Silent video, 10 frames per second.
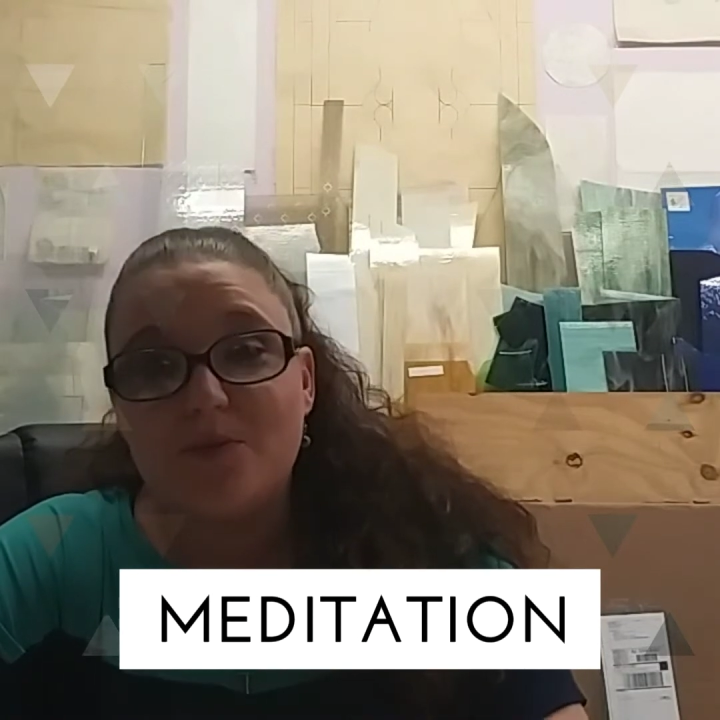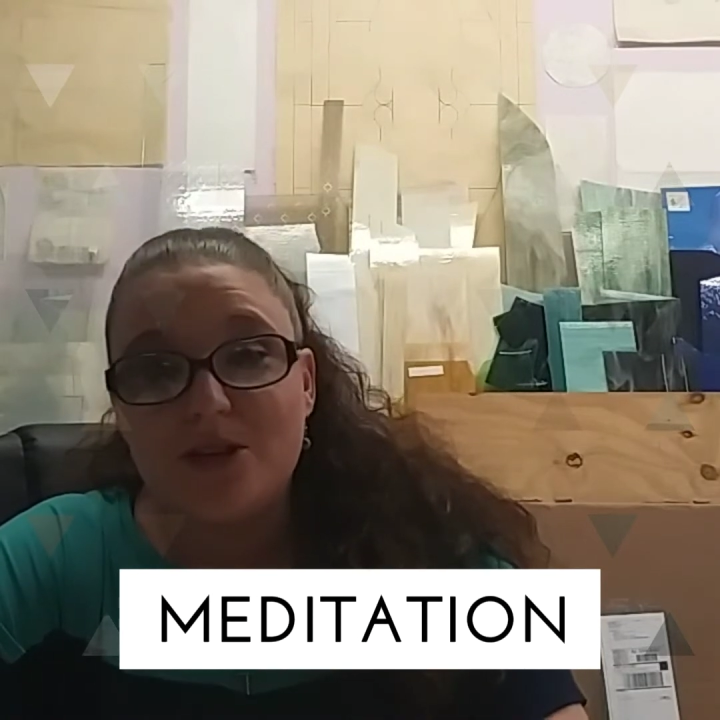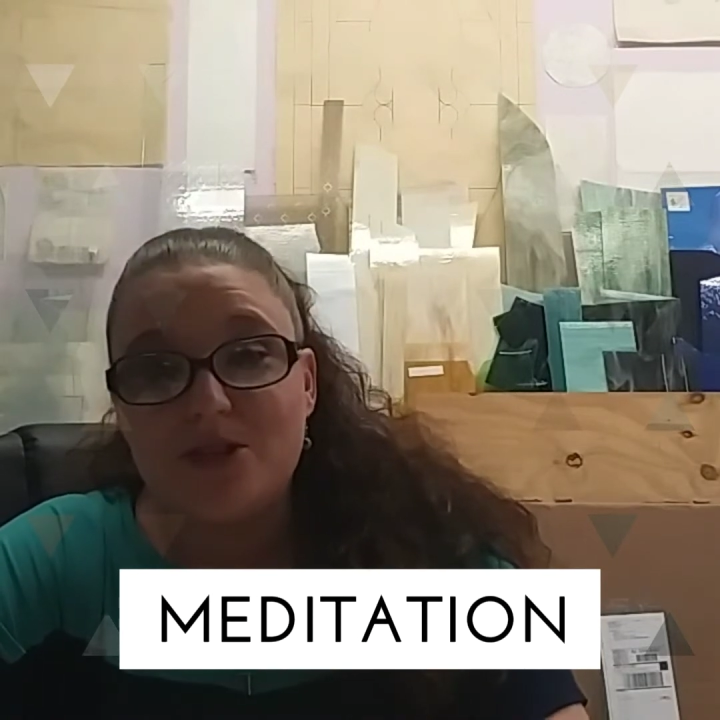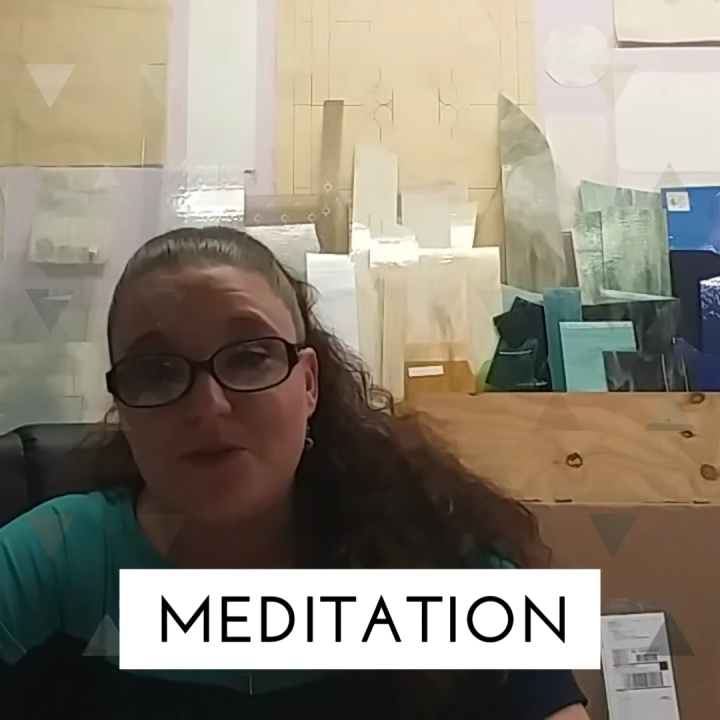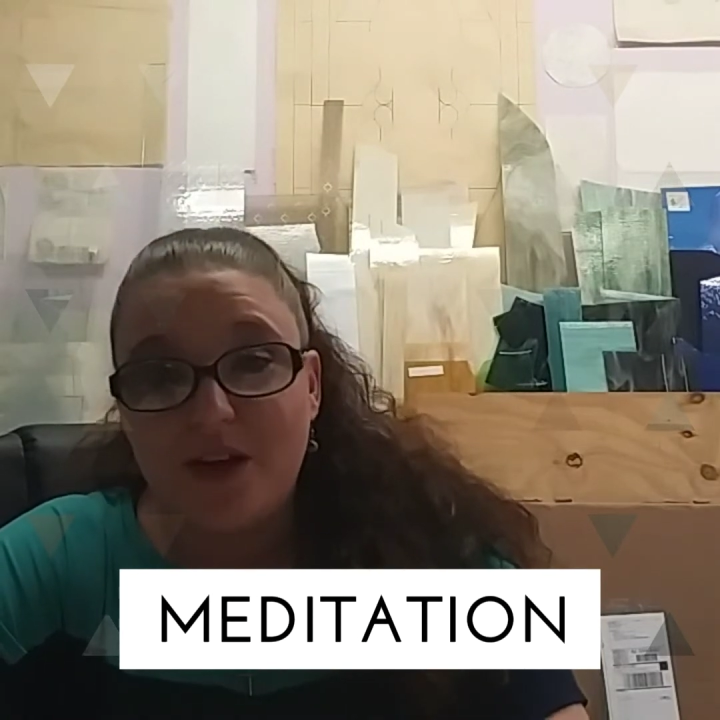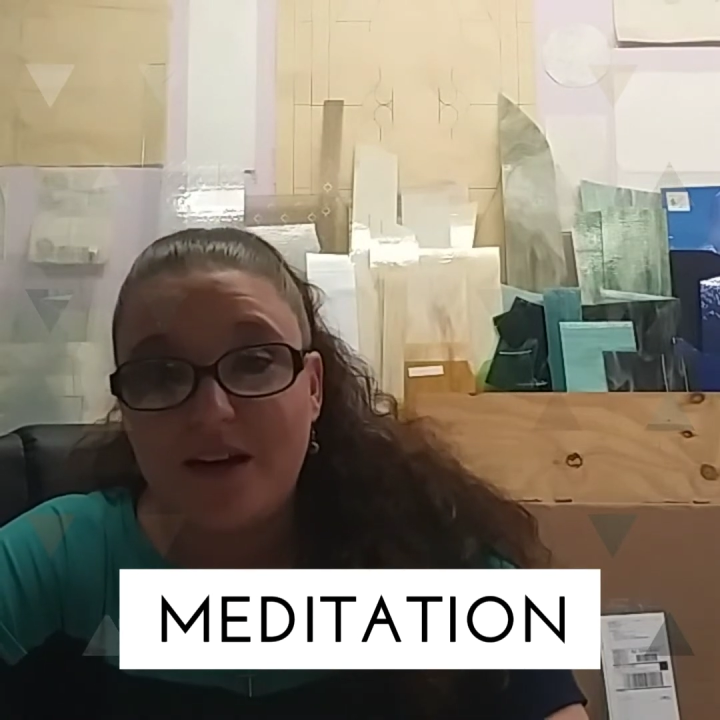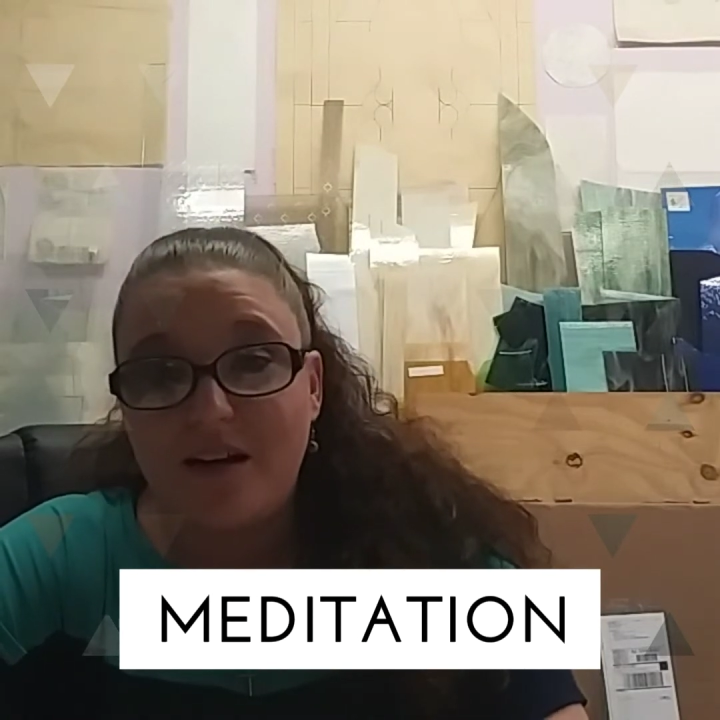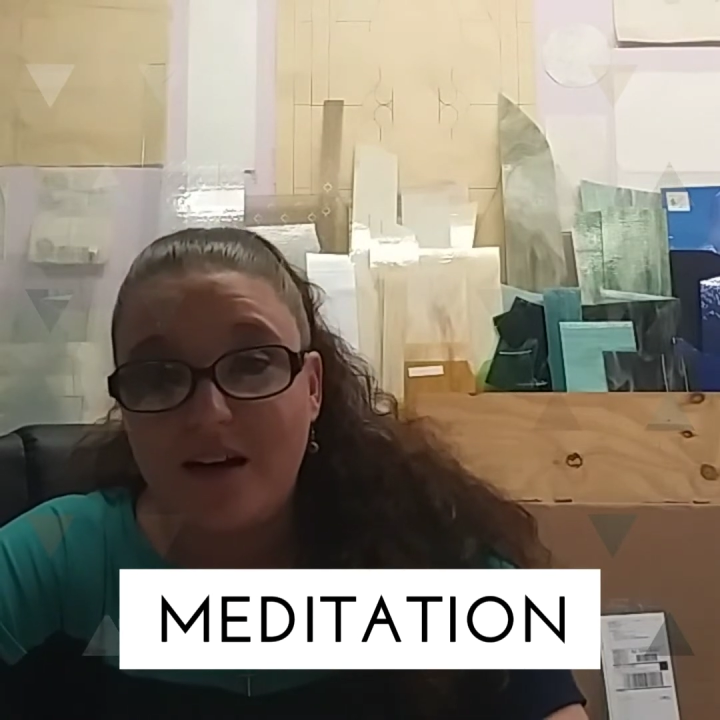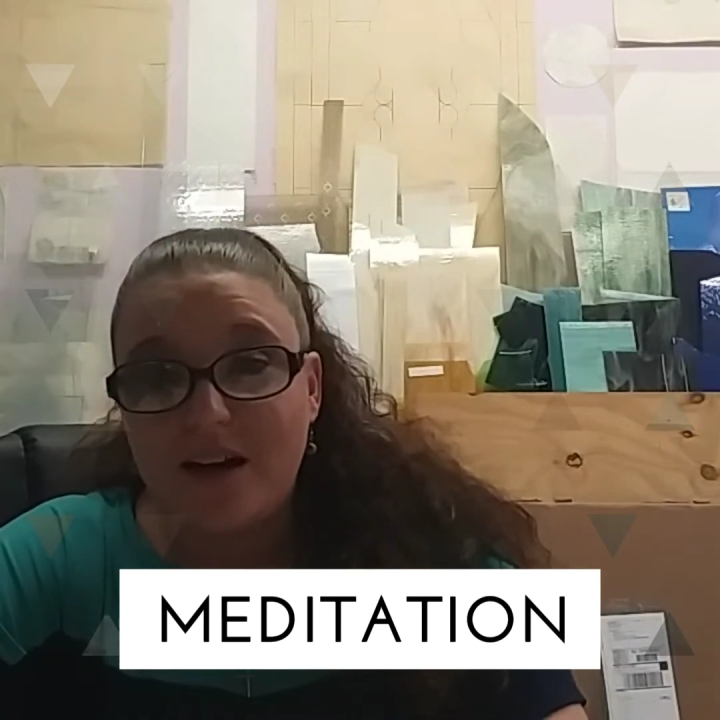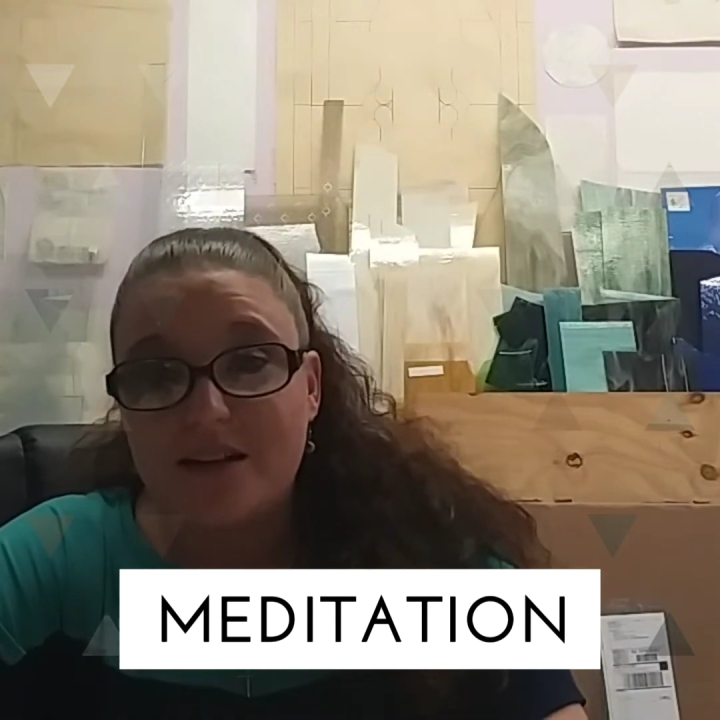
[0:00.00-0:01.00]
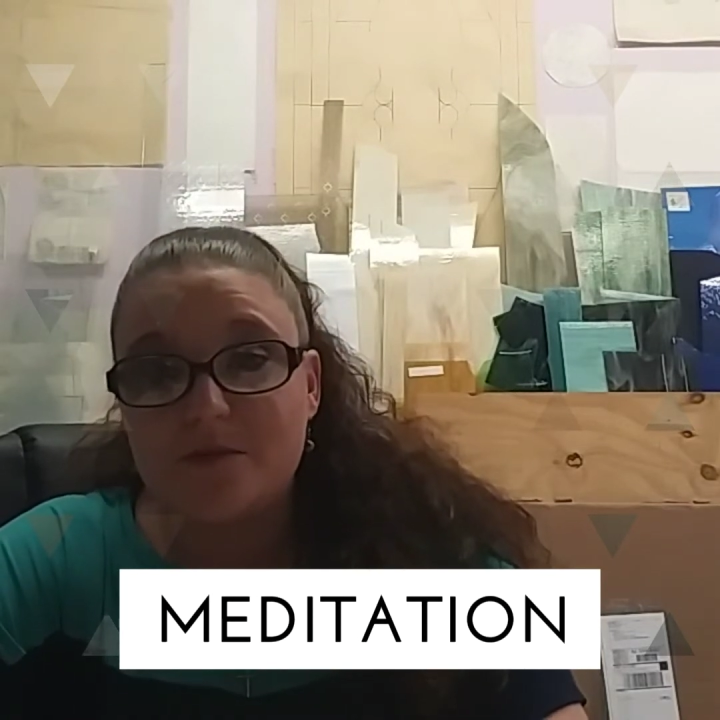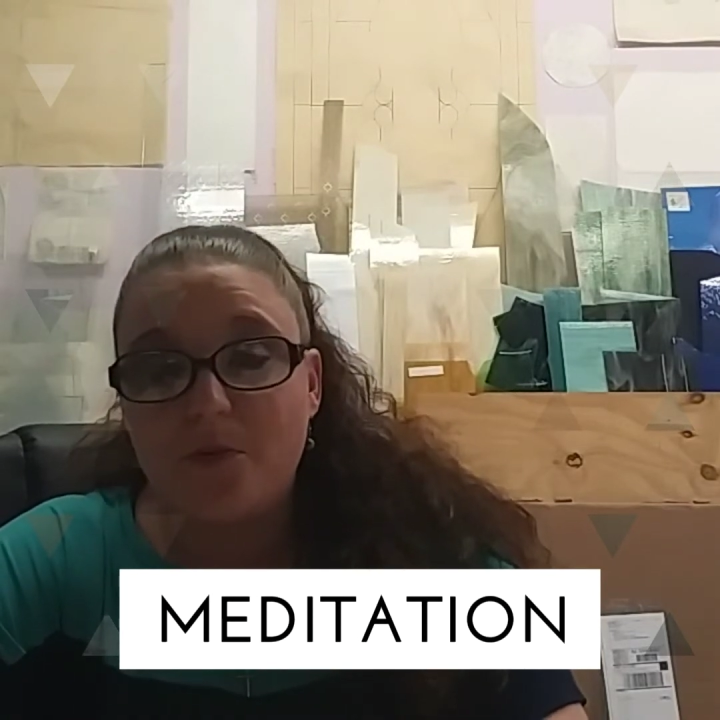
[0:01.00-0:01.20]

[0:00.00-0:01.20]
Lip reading: in which you think God is